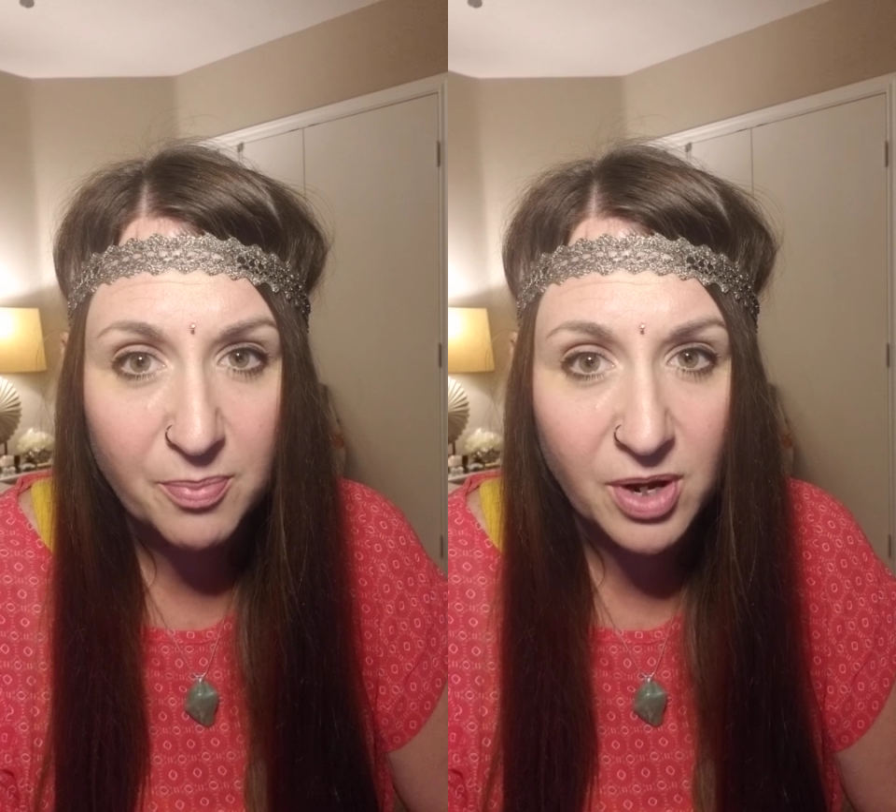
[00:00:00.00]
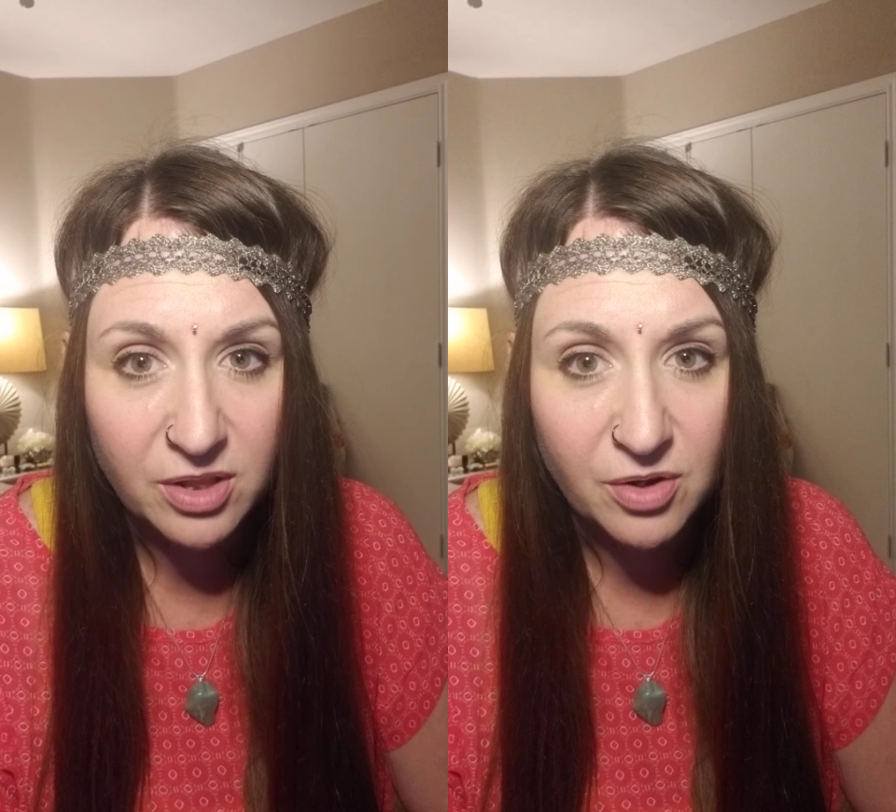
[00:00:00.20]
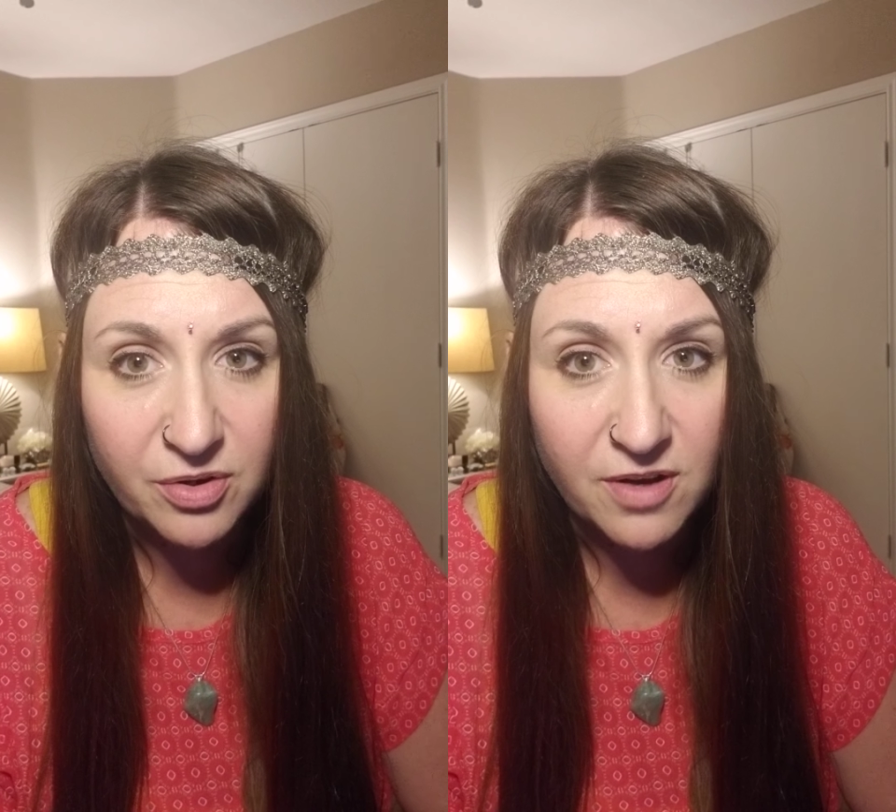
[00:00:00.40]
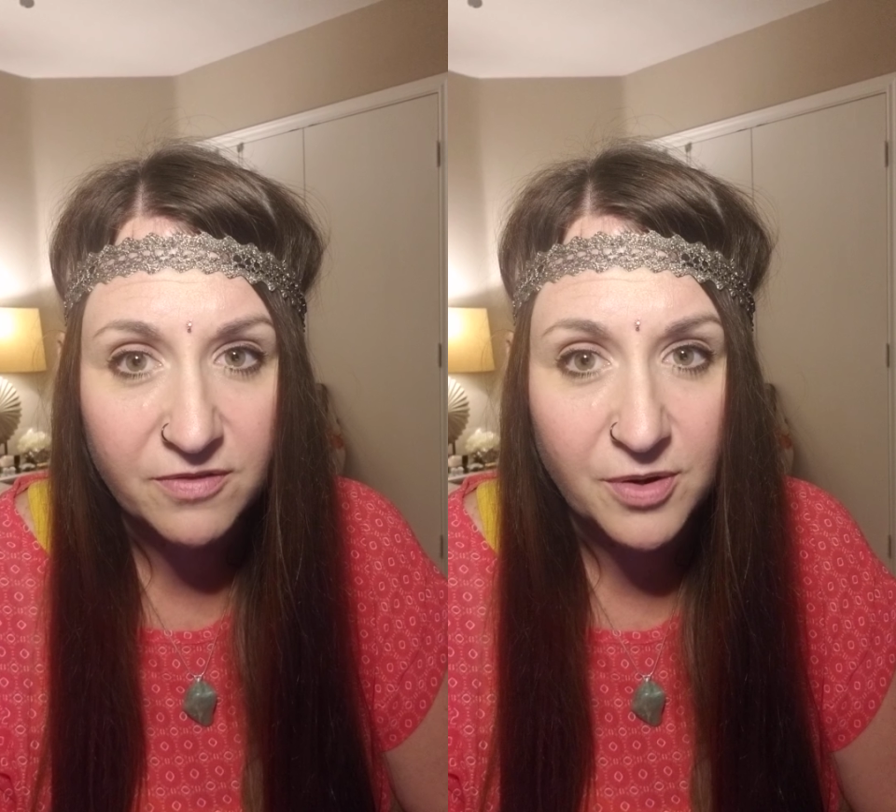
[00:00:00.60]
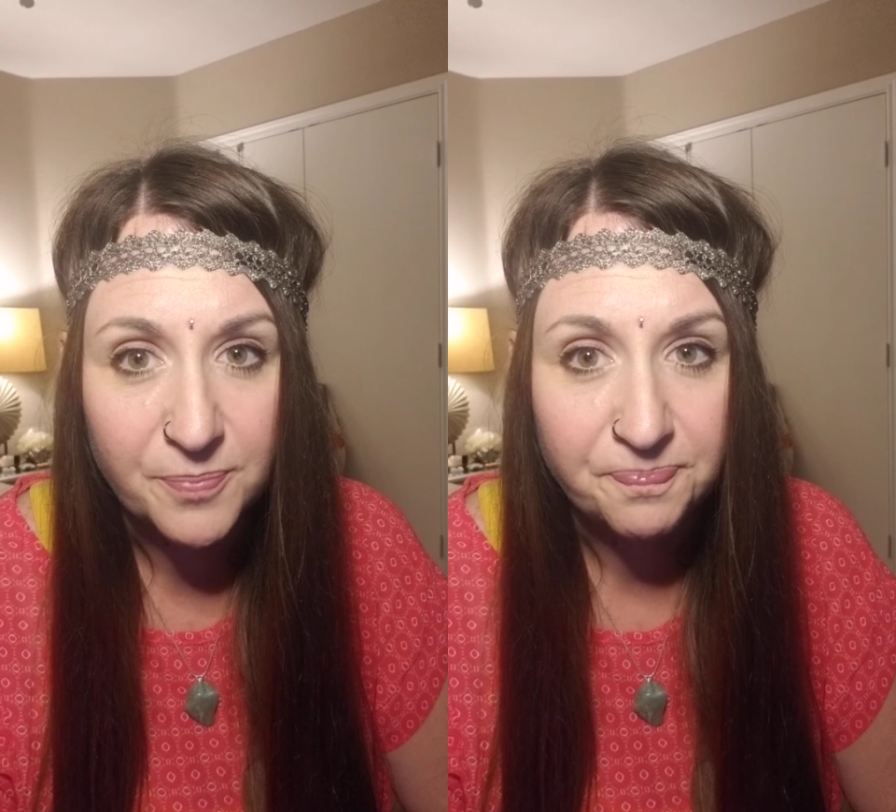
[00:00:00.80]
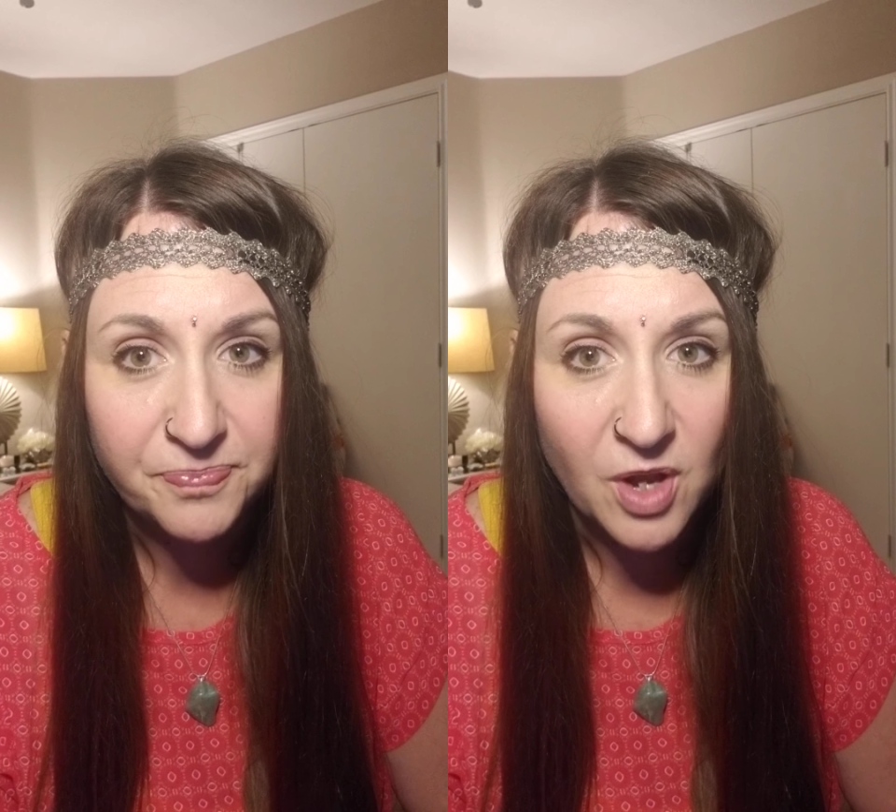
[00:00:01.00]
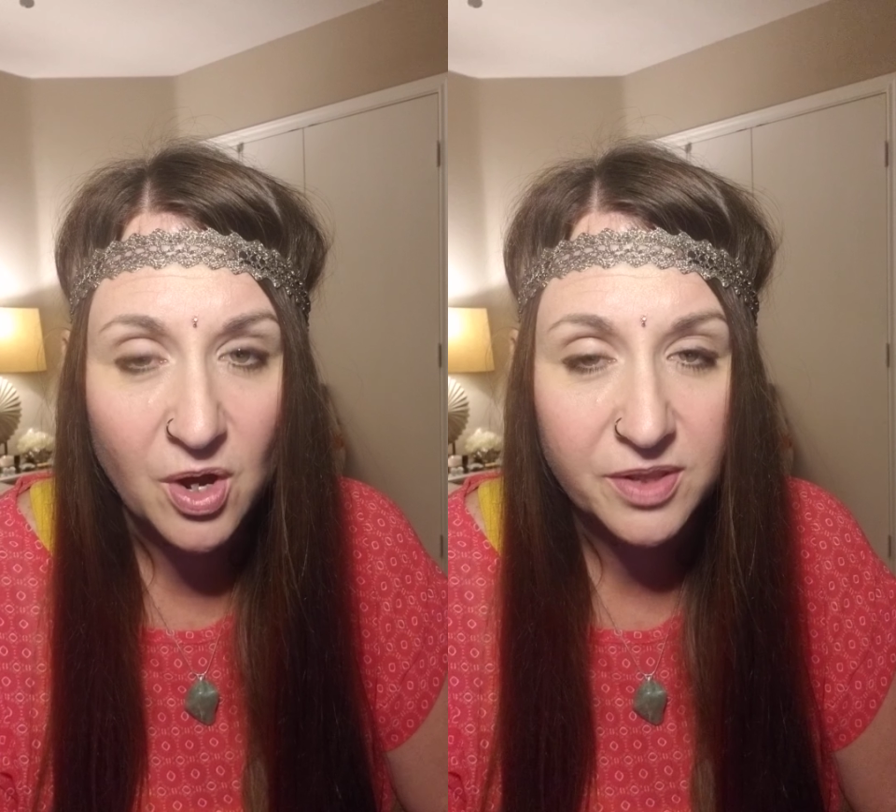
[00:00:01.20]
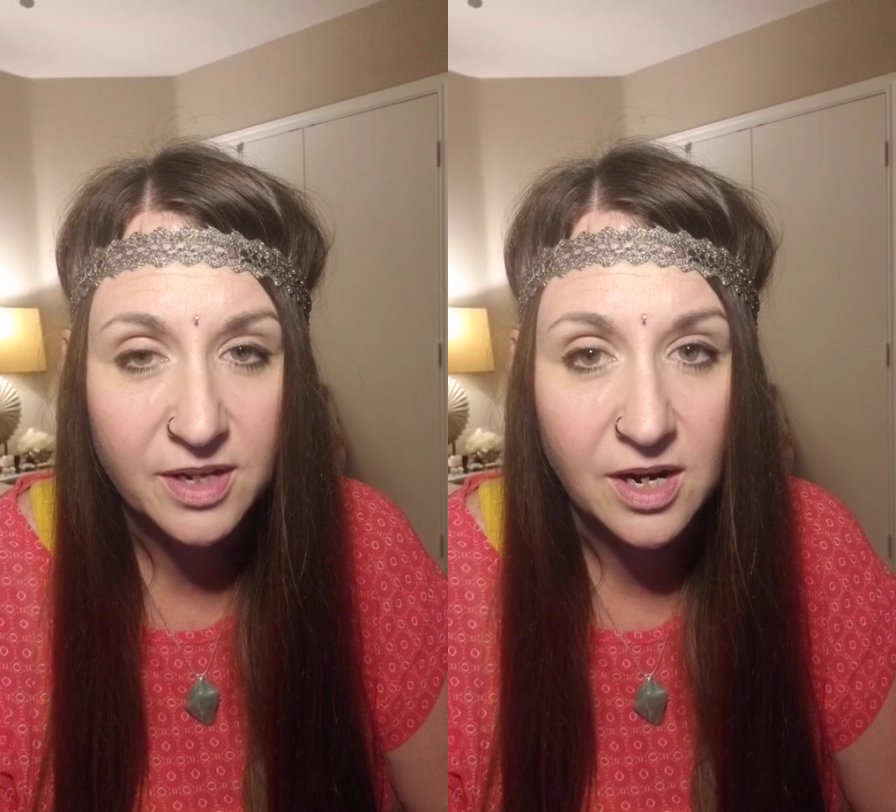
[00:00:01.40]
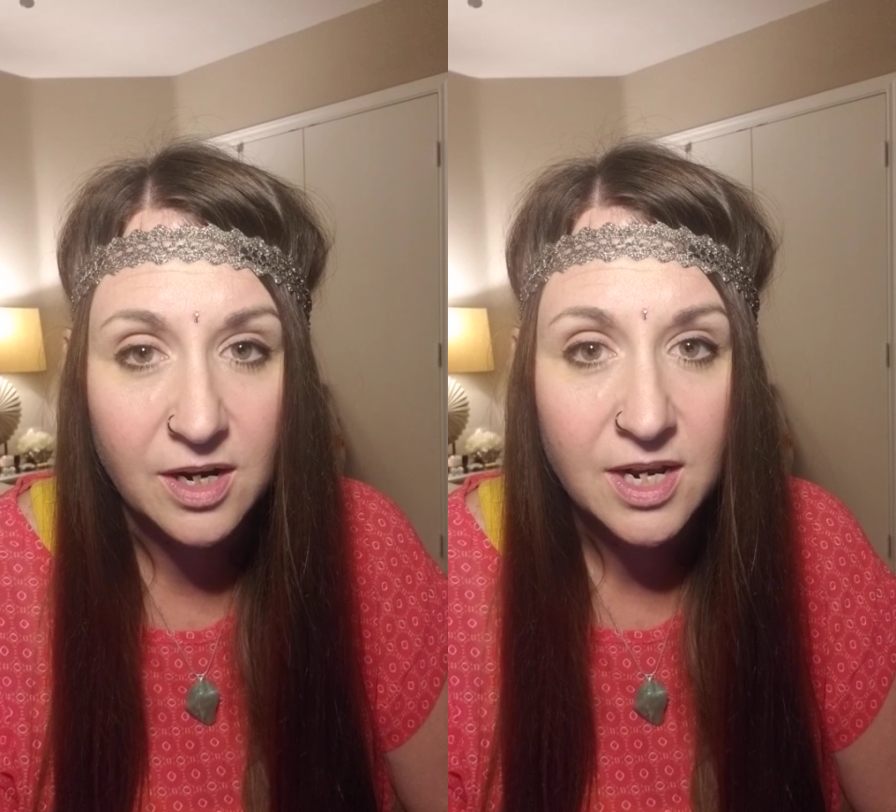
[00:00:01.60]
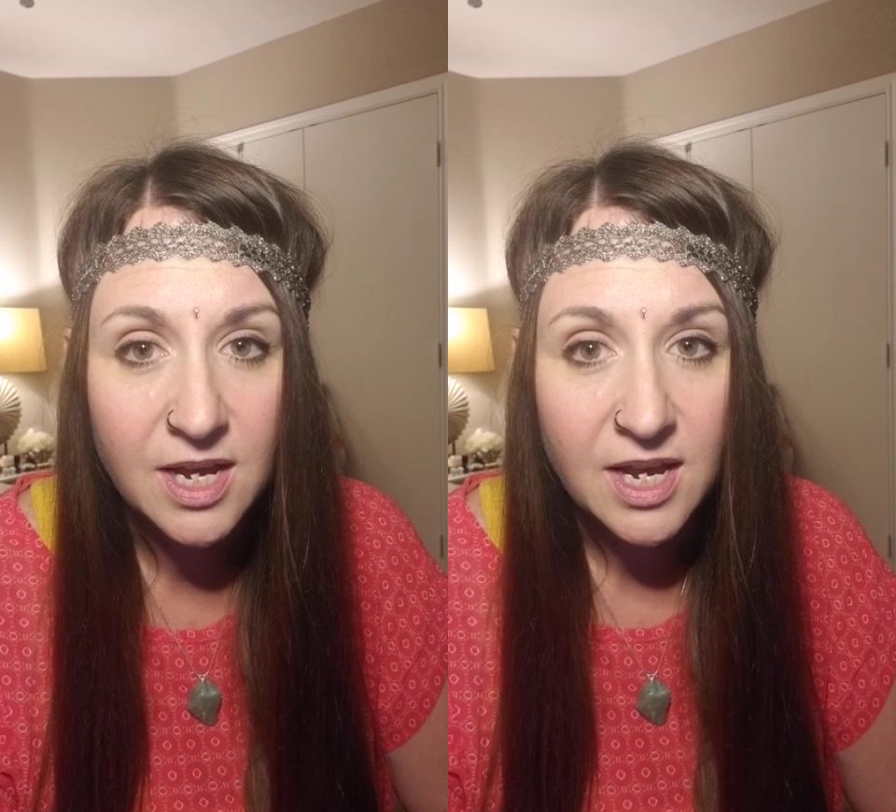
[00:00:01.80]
buttload of them on there,